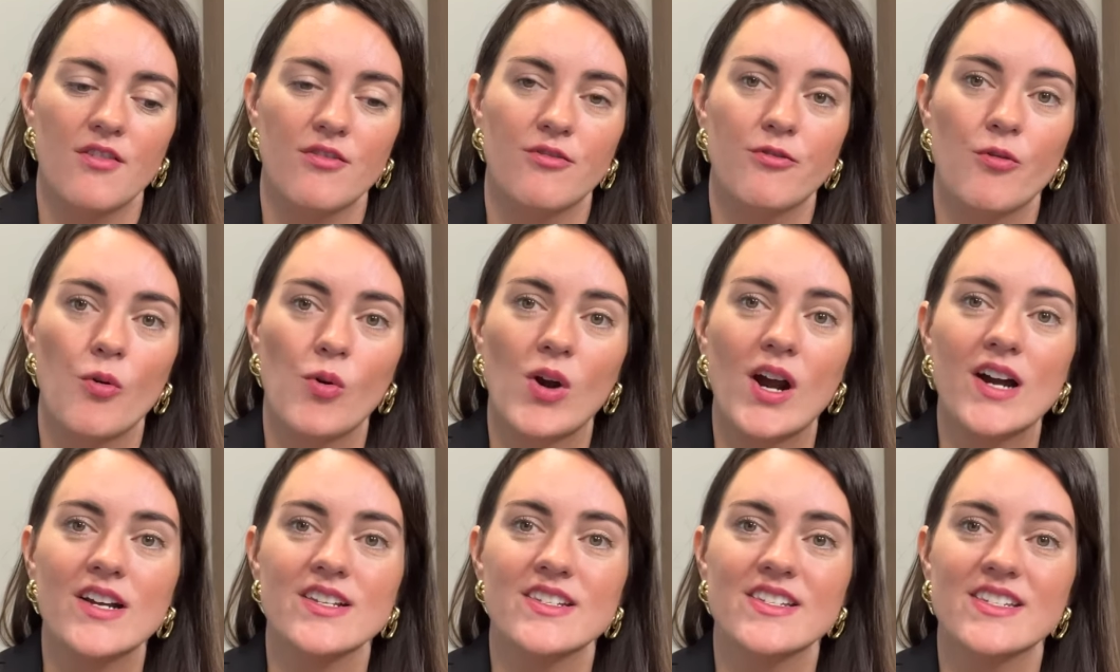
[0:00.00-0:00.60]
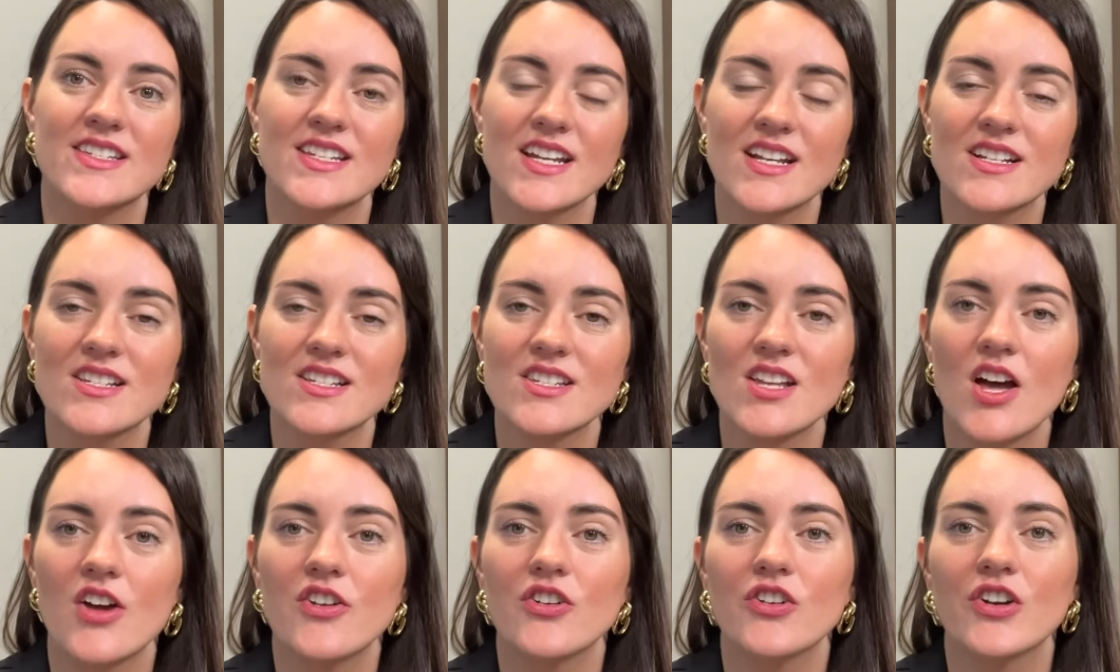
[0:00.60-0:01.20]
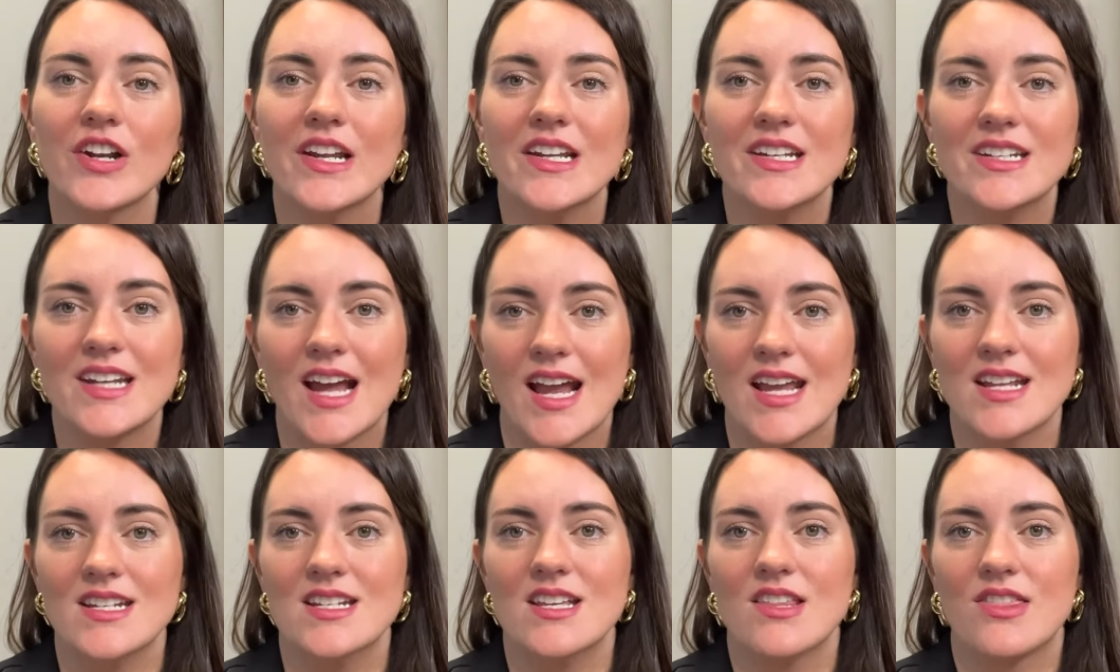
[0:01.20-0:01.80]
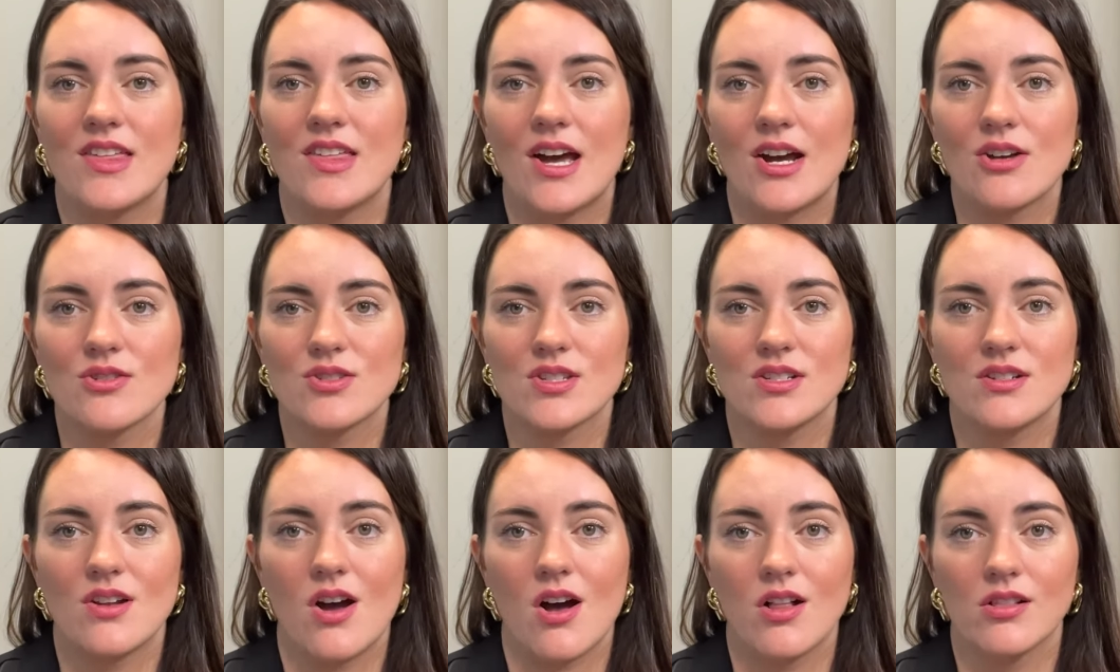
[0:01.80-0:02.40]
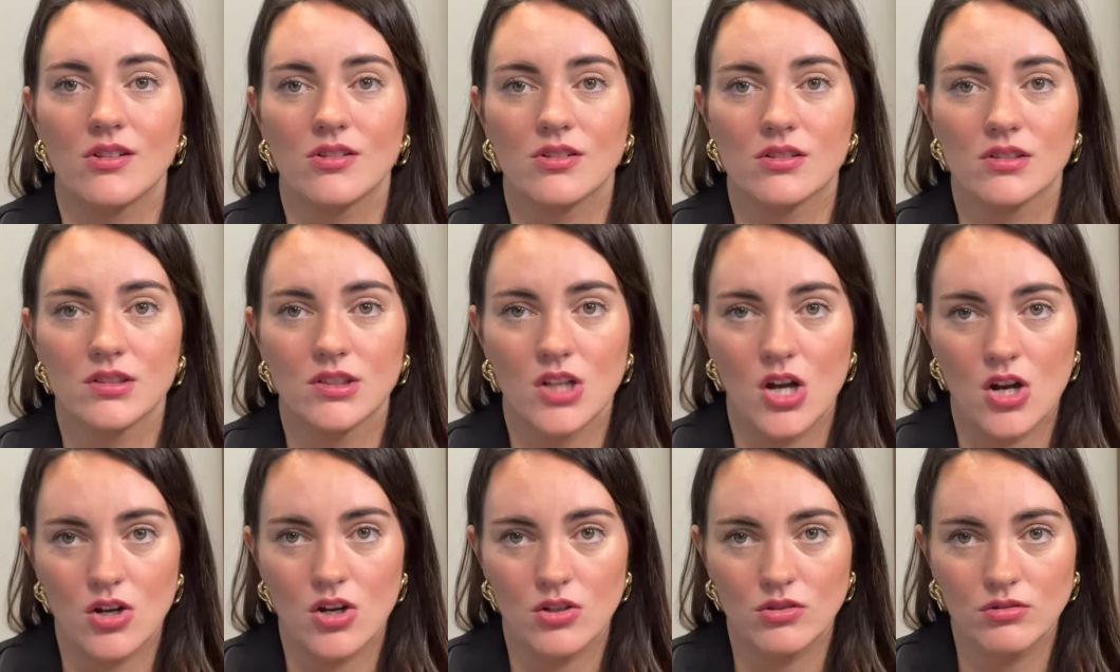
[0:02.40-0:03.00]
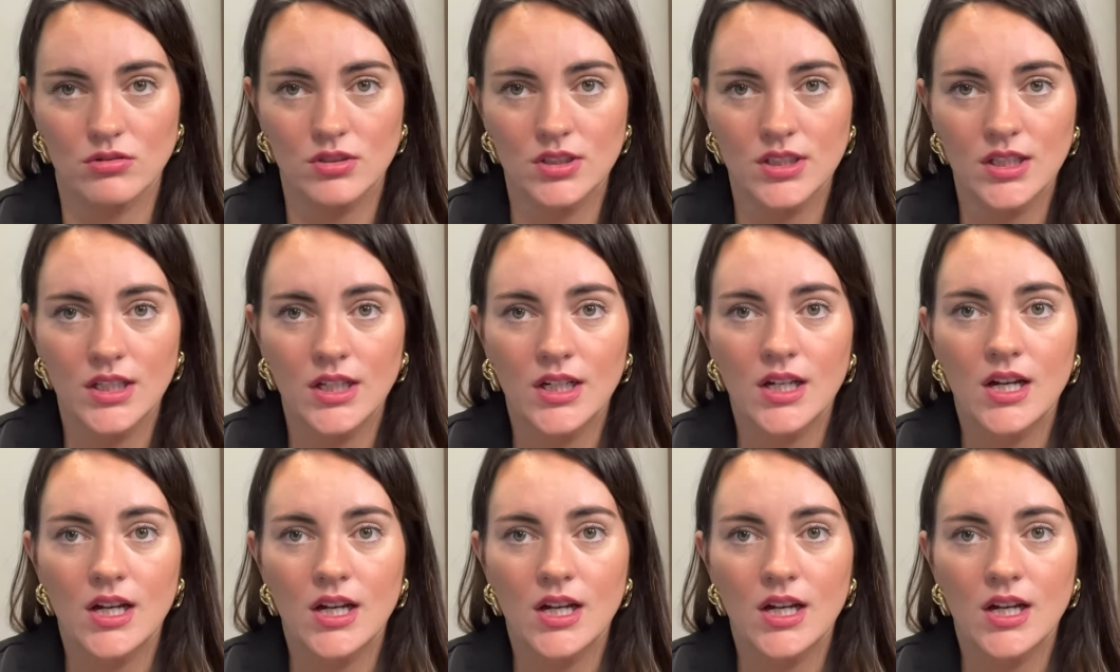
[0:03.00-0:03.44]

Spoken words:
for a $690,000 loan,